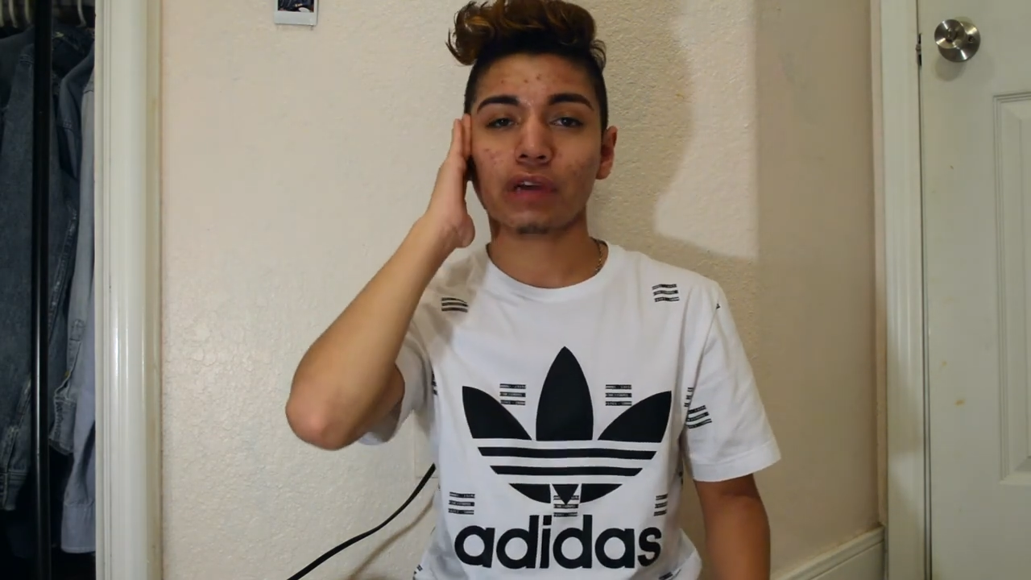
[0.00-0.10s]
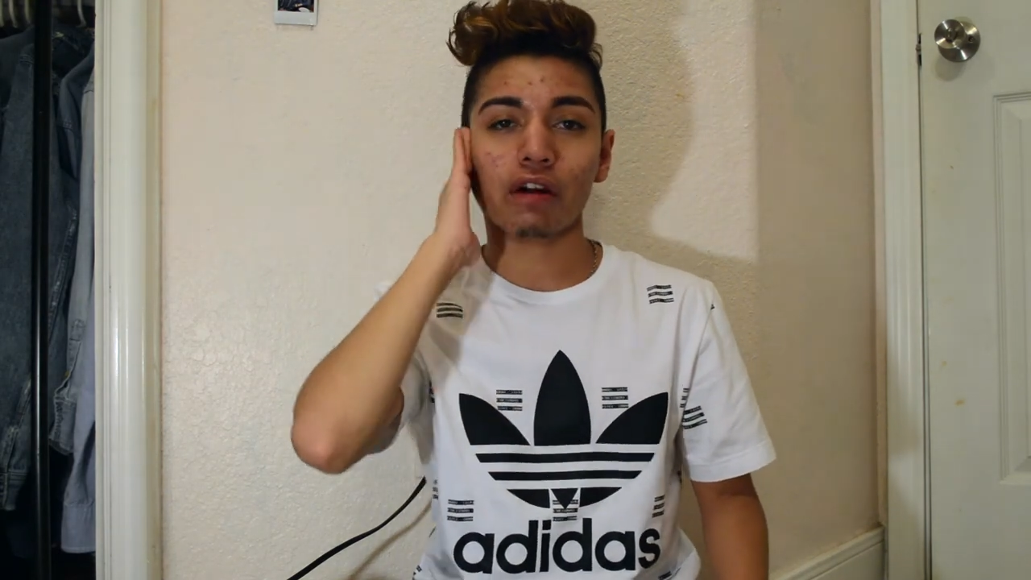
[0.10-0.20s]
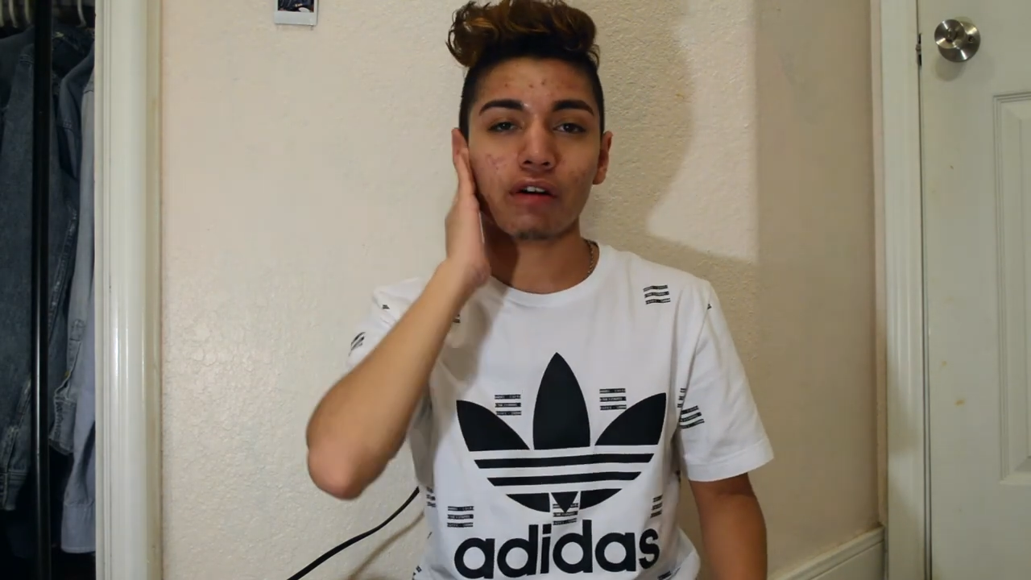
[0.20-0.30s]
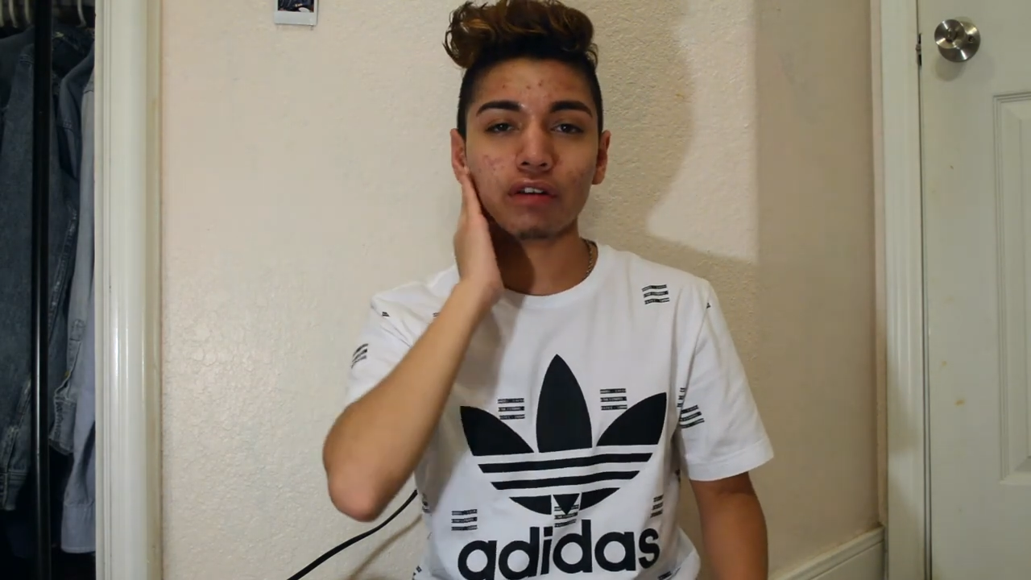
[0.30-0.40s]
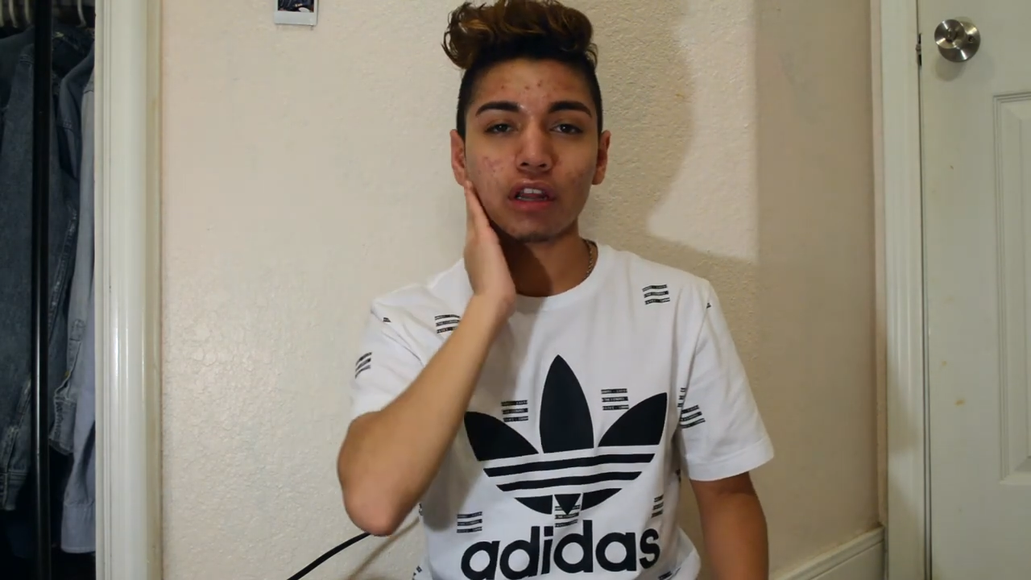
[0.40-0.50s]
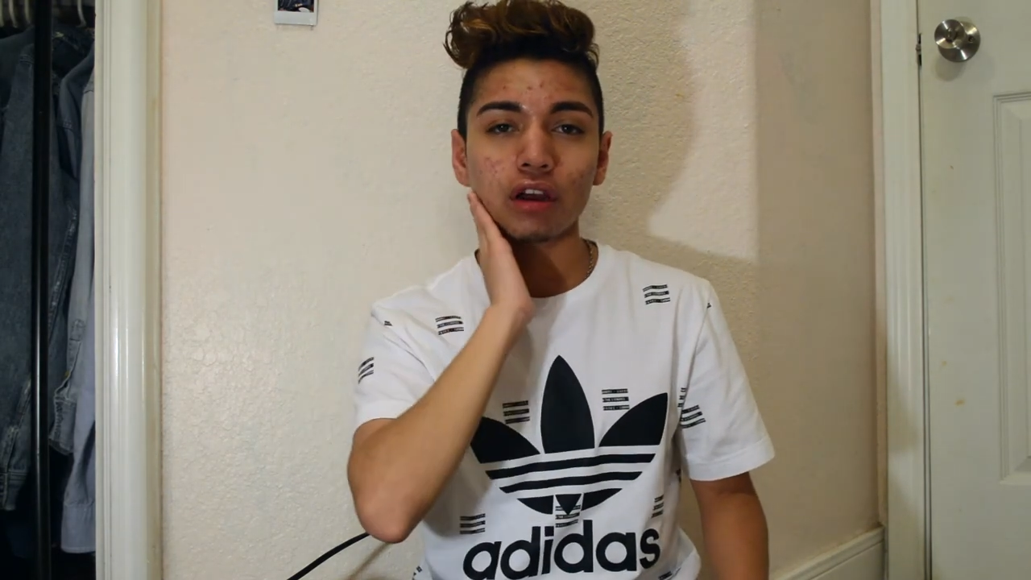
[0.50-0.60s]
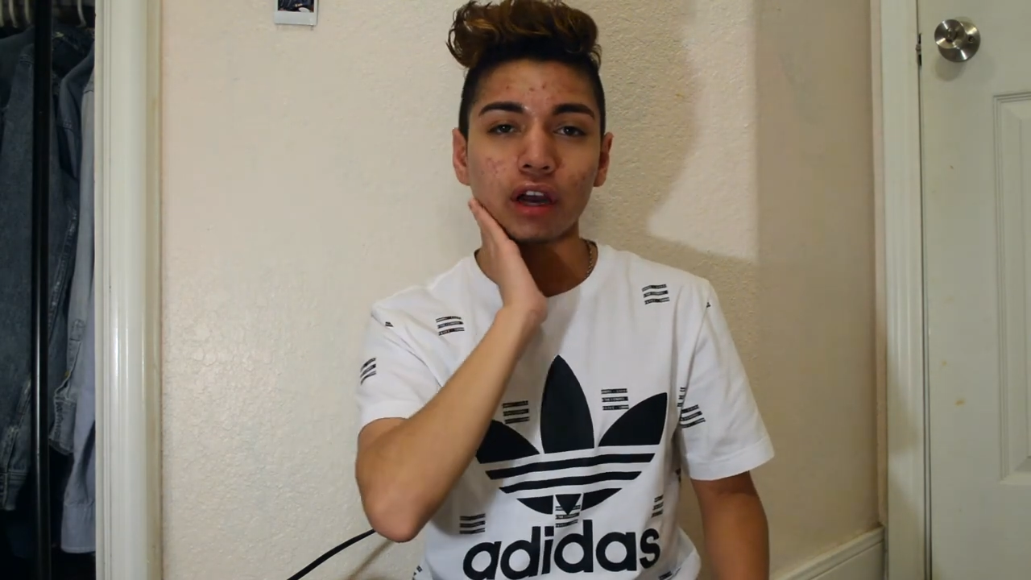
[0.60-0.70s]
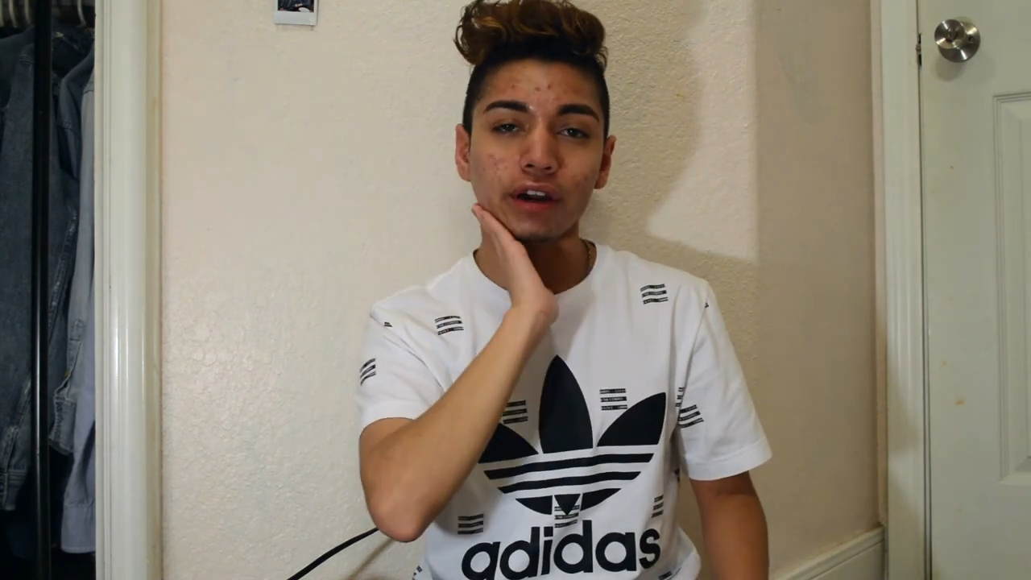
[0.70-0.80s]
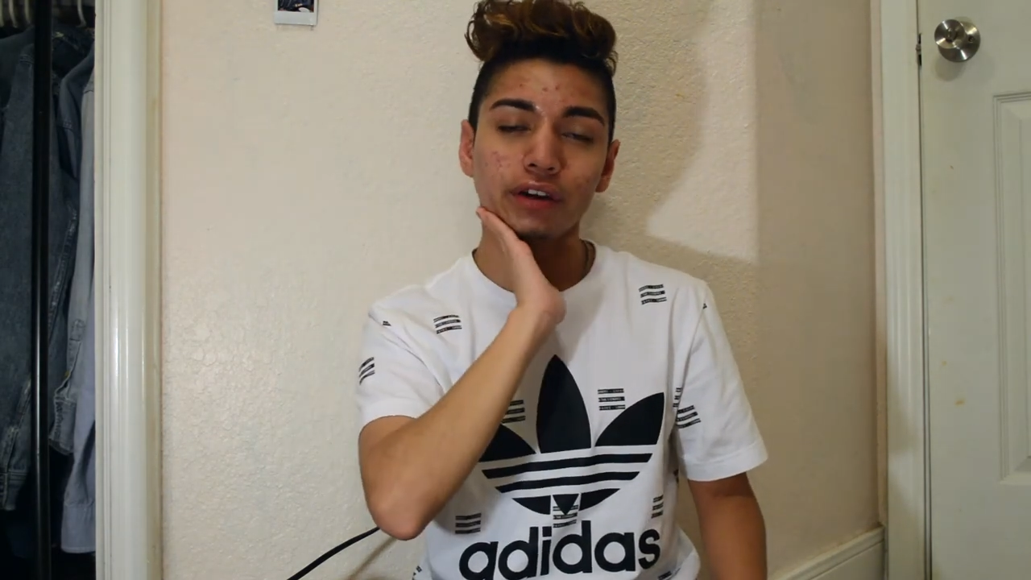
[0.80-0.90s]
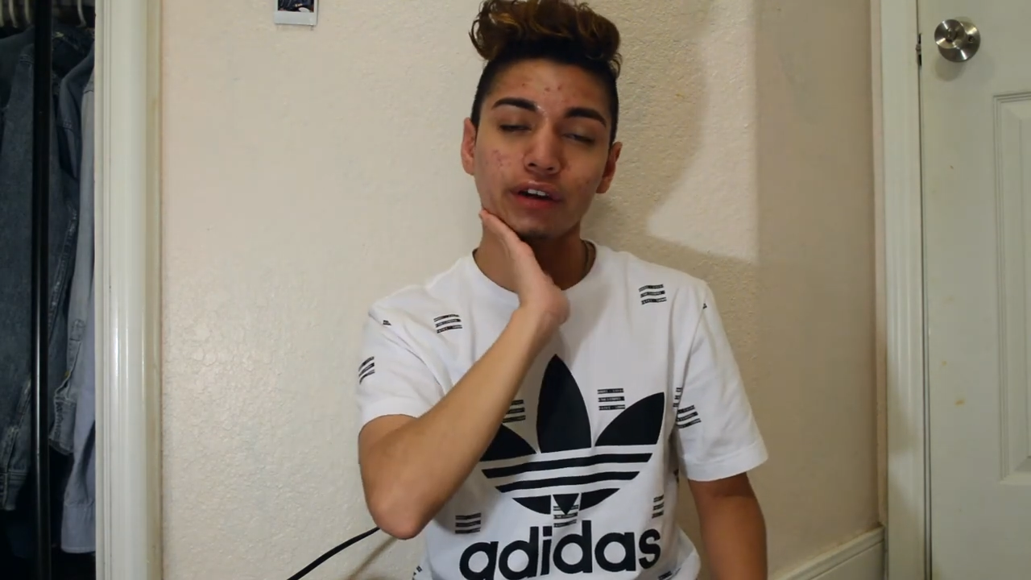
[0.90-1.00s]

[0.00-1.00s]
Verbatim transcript: however long, I don't